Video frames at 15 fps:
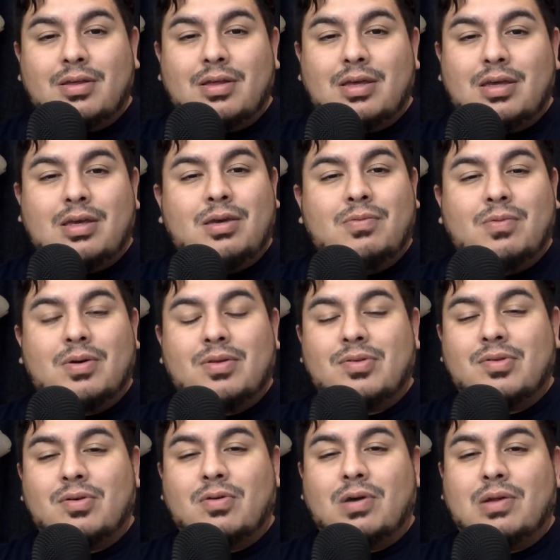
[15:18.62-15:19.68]
he
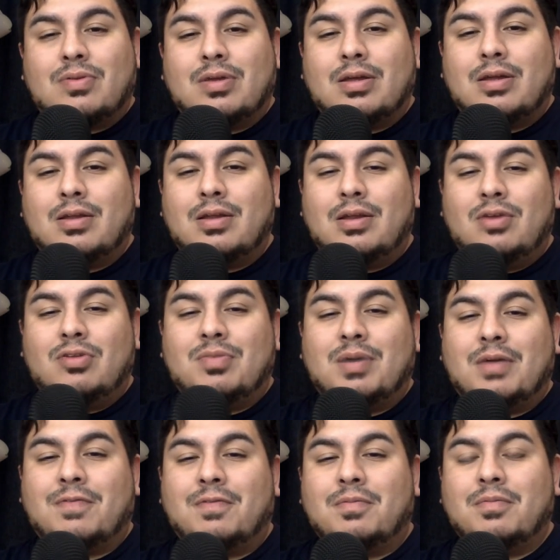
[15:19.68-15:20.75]
wants to go outside and use the
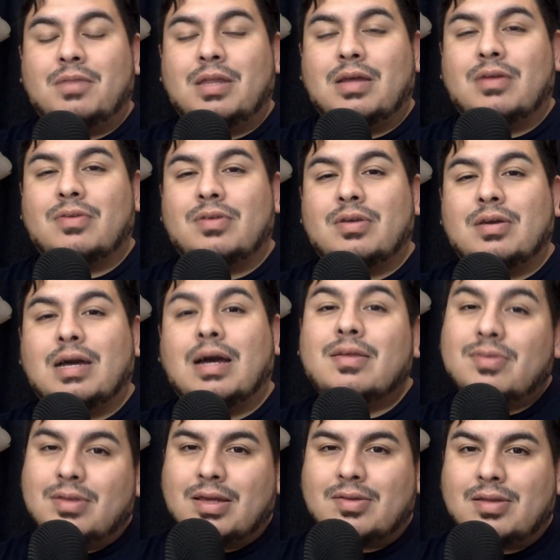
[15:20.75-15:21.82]
bathroom. And I'll see you
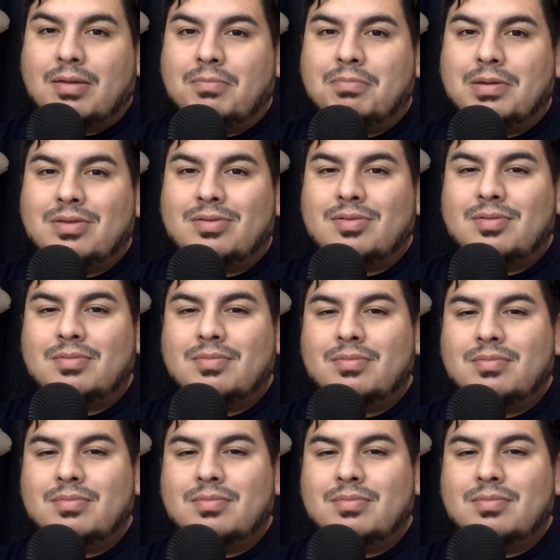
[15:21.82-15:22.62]
guys next time. Peace.